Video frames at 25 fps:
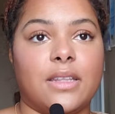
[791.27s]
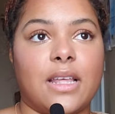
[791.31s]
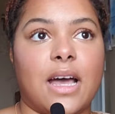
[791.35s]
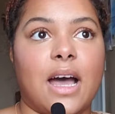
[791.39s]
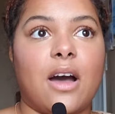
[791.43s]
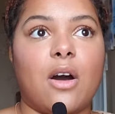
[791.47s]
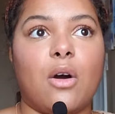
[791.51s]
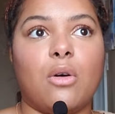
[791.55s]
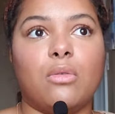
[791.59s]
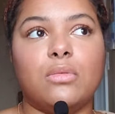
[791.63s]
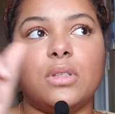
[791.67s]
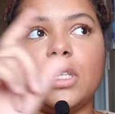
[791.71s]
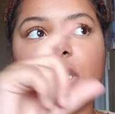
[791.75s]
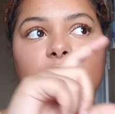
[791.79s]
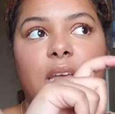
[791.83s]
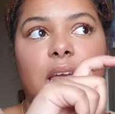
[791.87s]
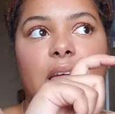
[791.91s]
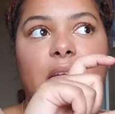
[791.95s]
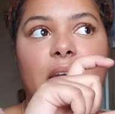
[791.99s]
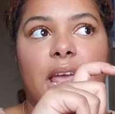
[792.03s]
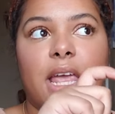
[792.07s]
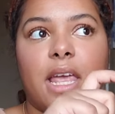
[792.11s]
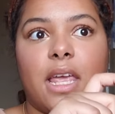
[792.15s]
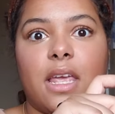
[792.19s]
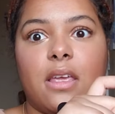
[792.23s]
not only
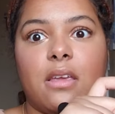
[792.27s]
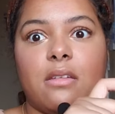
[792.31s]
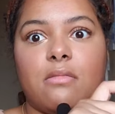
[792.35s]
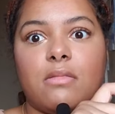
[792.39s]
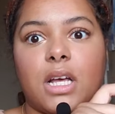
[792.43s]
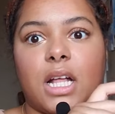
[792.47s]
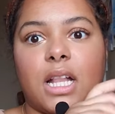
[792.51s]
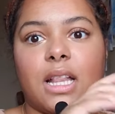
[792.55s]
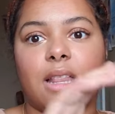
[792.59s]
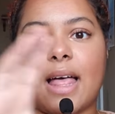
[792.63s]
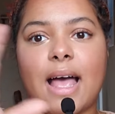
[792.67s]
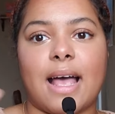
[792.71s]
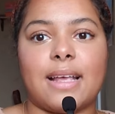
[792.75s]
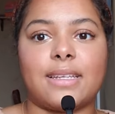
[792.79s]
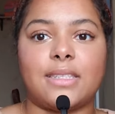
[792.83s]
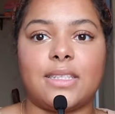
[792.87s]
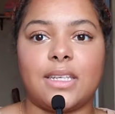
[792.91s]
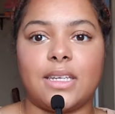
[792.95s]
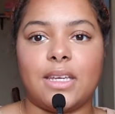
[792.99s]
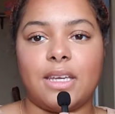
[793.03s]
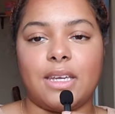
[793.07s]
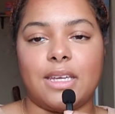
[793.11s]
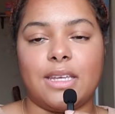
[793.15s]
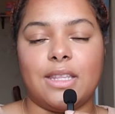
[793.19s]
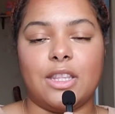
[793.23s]
a
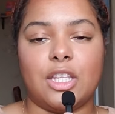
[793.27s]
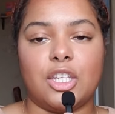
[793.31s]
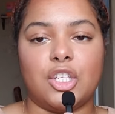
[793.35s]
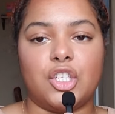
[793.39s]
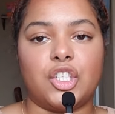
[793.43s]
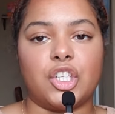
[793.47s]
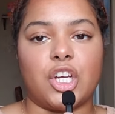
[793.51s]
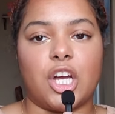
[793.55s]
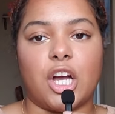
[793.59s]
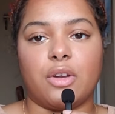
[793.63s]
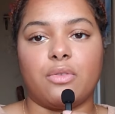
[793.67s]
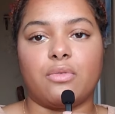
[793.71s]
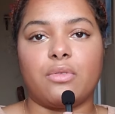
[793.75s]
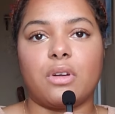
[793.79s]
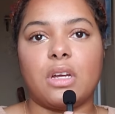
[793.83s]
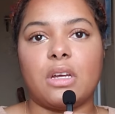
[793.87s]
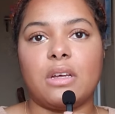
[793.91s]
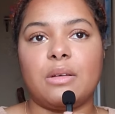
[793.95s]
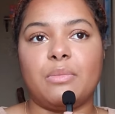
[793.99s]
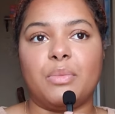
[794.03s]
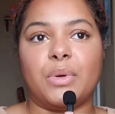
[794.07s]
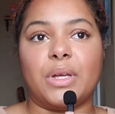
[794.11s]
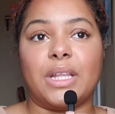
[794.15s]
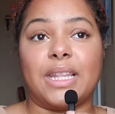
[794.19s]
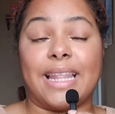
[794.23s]
classic in the
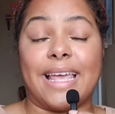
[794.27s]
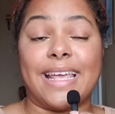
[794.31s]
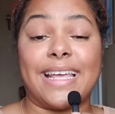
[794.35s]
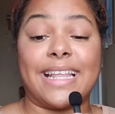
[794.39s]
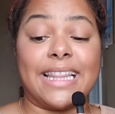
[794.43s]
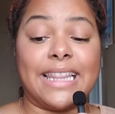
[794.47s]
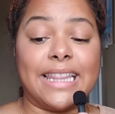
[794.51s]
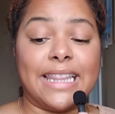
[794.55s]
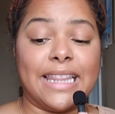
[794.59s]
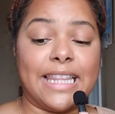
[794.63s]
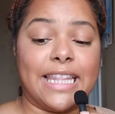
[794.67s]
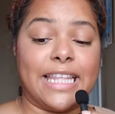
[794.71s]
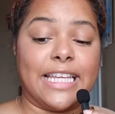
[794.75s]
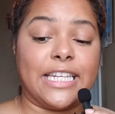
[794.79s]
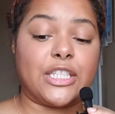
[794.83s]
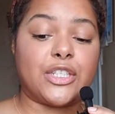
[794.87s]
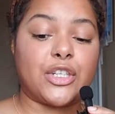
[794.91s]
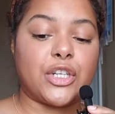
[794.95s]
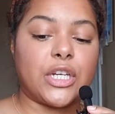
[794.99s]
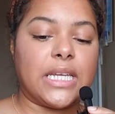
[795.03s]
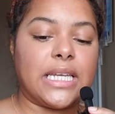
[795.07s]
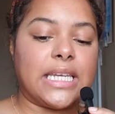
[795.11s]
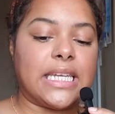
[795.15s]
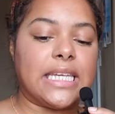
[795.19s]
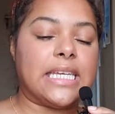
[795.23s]
genre, but, like,
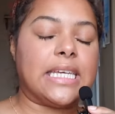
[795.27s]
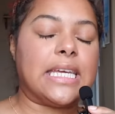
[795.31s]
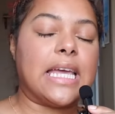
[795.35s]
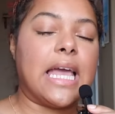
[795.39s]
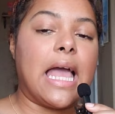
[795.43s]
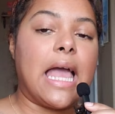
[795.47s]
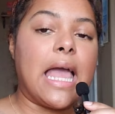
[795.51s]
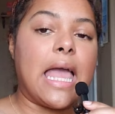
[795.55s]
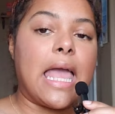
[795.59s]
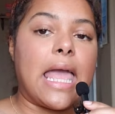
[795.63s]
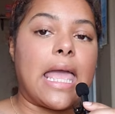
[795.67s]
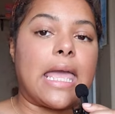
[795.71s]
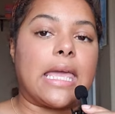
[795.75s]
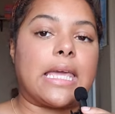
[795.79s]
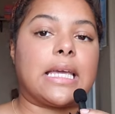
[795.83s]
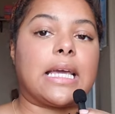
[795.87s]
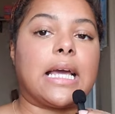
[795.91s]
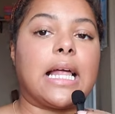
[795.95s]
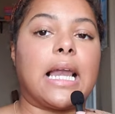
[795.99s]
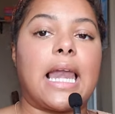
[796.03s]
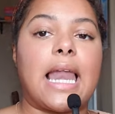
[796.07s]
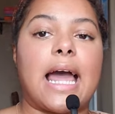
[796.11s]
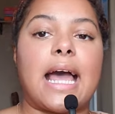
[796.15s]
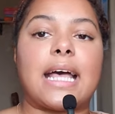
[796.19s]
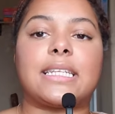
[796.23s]
literally a
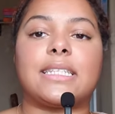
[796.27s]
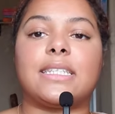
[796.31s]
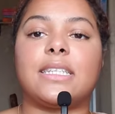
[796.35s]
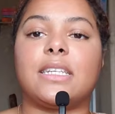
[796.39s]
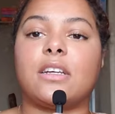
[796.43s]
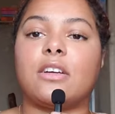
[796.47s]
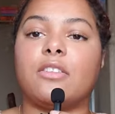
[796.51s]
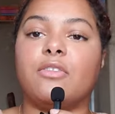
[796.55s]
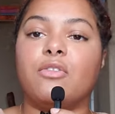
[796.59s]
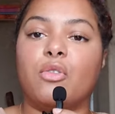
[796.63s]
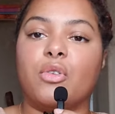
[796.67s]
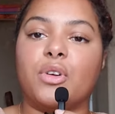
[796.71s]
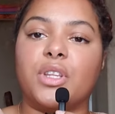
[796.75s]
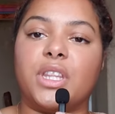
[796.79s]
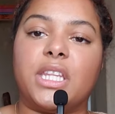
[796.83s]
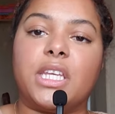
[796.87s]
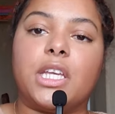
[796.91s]
classic for